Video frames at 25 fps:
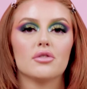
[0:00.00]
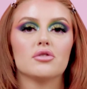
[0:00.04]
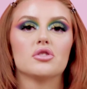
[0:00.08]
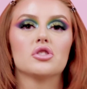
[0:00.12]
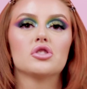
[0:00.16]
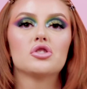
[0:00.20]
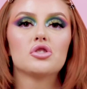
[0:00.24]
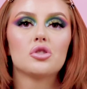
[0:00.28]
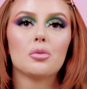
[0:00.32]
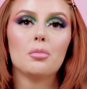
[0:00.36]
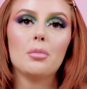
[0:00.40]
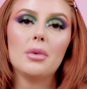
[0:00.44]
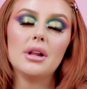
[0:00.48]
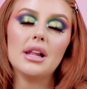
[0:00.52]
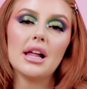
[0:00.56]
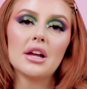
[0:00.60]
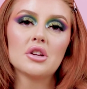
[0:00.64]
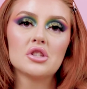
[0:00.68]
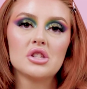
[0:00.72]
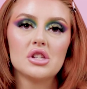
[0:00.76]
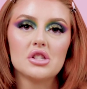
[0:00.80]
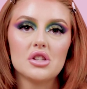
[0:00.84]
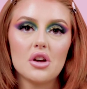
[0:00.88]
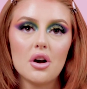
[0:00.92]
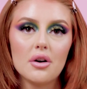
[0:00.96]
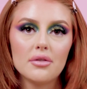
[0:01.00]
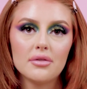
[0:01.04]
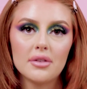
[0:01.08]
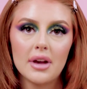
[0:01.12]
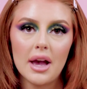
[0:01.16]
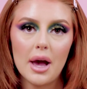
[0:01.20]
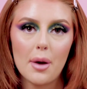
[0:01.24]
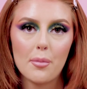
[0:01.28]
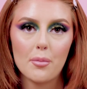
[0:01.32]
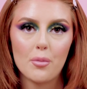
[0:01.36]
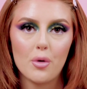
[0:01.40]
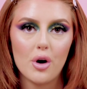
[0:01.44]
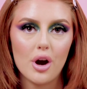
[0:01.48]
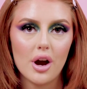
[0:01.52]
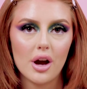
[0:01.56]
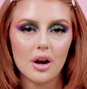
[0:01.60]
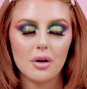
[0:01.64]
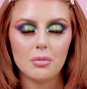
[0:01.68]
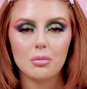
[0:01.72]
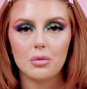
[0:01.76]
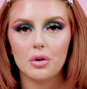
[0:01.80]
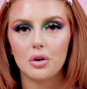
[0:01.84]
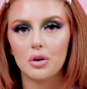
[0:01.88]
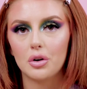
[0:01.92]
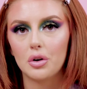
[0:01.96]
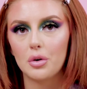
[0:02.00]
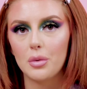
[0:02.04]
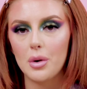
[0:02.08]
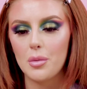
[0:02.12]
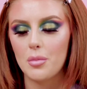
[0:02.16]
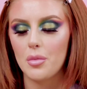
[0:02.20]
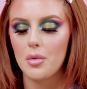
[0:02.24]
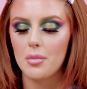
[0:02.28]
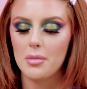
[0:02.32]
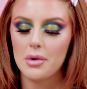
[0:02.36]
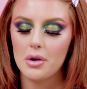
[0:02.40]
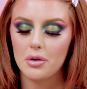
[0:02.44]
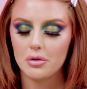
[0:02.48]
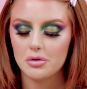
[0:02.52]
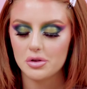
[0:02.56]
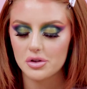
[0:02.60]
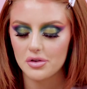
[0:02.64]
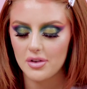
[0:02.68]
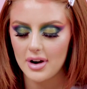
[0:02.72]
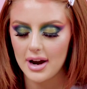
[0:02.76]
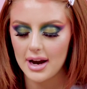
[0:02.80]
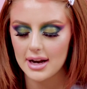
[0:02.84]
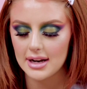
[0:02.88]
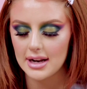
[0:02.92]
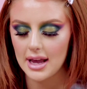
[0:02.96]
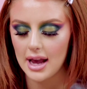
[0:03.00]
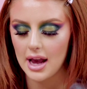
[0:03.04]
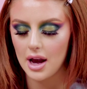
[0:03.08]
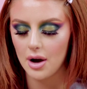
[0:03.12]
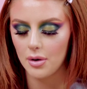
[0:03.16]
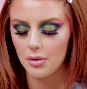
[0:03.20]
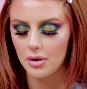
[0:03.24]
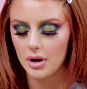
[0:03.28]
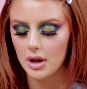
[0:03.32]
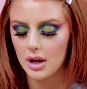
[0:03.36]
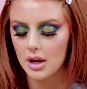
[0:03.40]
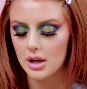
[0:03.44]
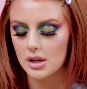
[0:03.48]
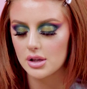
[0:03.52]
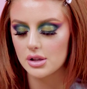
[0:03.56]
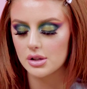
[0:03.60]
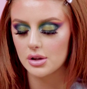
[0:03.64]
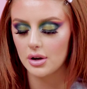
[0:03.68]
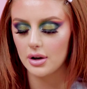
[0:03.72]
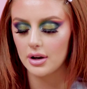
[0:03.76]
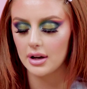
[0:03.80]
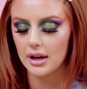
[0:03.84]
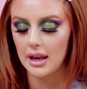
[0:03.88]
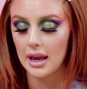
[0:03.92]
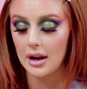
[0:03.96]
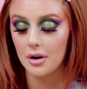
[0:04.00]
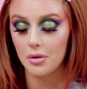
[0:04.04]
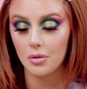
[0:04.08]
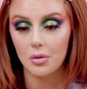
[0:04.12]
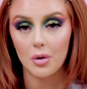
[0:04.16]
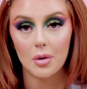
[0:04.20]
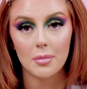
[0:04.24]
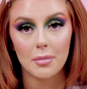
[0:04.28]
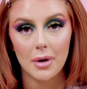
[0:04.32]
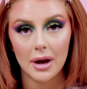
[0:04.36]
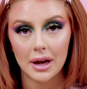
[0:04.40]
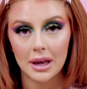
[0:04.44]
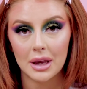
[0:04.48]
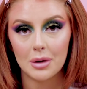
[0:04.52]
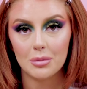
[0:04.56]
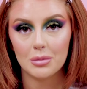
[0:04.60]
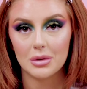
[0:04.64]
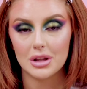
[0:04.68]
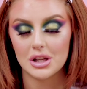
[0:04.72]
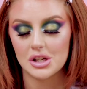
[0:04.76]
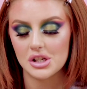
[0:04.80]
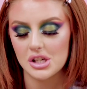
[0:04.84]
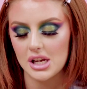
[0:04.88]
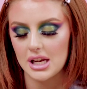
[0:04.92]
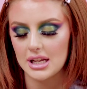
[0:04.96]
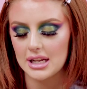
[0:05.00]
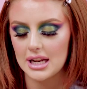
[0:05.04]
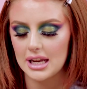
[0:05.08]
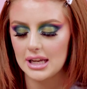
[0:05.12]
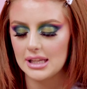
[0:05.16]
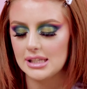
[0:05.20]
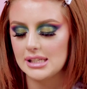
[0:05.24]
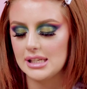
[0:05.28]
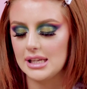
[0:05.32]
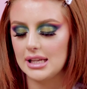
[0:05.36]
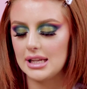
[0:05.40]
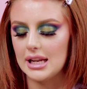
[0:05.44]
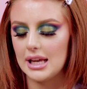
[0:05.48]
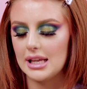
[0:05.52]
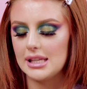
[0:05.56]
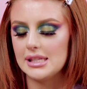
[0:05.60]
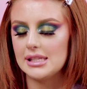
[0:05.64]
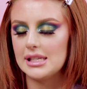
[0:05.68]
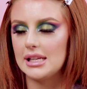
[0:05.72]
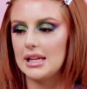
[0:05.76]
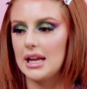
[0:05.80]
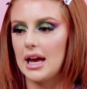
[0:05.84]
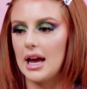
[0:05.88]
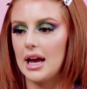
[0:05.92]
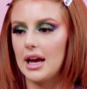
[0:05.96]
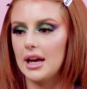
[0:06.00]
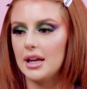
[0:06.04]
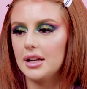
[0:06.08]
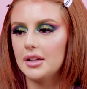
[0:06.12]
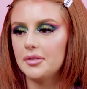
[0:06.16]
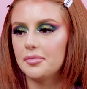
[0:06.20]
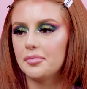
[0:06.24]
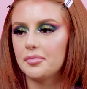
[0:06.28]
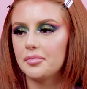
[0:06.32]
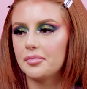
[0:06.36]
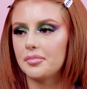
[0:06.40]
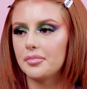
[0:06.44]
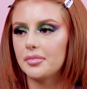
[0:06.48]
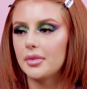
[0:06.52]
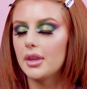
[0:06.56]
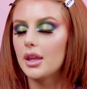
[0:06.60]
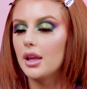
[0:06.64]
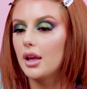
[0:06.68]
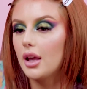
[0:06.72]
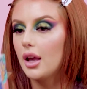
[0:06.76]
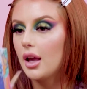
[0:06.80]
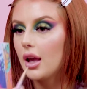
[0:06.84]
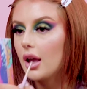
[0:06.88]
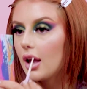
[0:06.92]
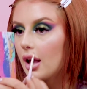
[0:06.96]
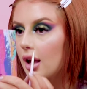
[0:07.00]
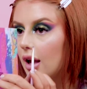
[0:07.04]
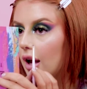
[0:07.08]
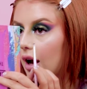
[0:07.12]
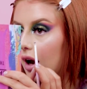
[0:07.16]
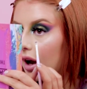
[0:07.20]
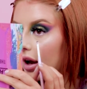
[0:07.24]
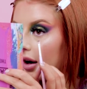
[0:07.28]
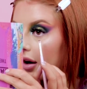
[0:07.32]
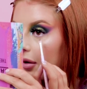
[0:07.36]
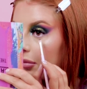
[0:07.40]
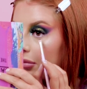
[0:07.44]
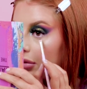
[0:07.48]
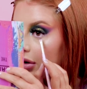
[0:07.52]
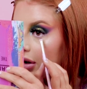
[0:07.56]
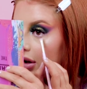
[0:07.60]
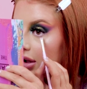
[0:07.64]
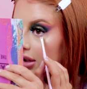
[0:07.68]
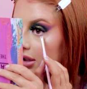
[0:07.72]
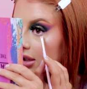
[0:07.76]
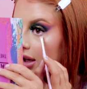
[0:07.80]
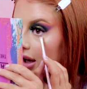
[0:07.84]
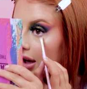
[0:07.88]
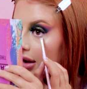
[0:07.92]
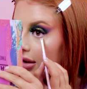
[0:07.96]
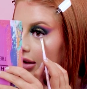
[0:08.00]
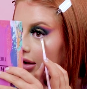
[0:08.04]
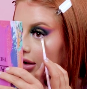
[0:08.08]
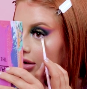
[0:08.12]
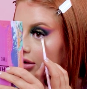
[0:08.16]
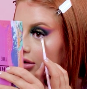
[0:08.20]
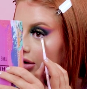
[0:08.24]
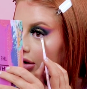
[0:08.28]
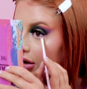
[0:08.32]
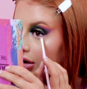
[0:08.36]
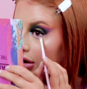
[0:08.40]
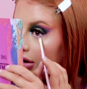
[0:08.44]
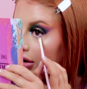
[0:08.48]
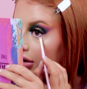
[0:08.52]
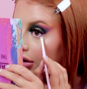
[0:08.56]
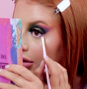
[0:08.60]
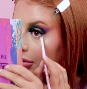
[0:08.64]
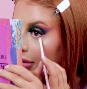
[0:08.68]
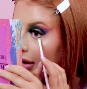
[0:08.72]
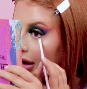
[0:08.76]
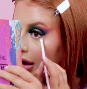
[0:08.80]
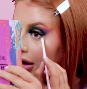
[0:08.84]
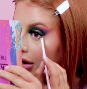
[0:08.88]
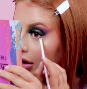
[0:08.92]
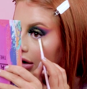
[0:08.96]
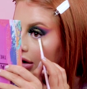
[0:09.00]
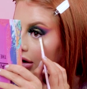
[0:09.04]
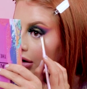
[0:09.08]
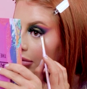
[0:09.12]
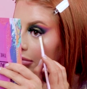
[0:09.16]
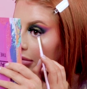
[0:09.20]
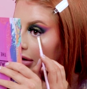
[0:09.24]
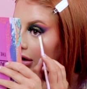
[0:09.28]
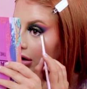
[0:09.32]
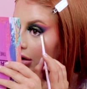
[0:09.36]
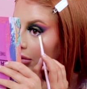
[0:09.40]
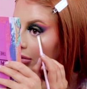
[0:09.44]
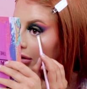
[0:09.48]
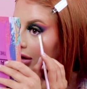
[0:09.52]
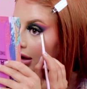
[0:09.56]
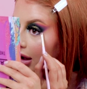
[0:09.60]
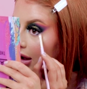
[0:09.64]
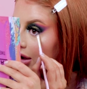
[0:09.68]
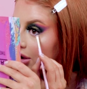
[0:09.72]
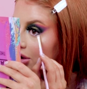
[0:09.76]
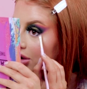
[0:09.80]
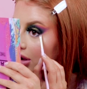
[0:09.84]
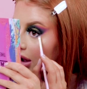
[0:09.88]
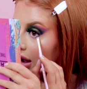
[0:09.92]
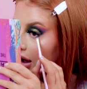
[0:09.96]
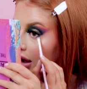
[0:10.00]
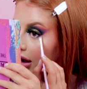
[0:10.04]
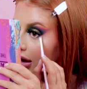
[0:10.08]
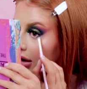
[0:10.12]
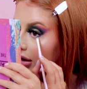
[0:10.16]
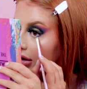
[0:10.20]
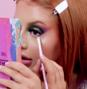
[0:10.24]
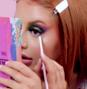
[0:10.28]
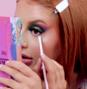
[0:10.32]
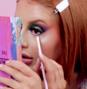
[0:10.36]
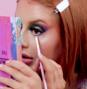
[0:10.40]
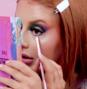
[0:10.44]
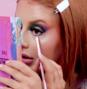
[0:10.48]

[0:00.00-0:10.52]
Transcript: I've just done my lashes off camera and I'm going to go in with my under eye now. So again, I'm going back in with the shade 1999. And I'm going to take this all the way along my lower lash line.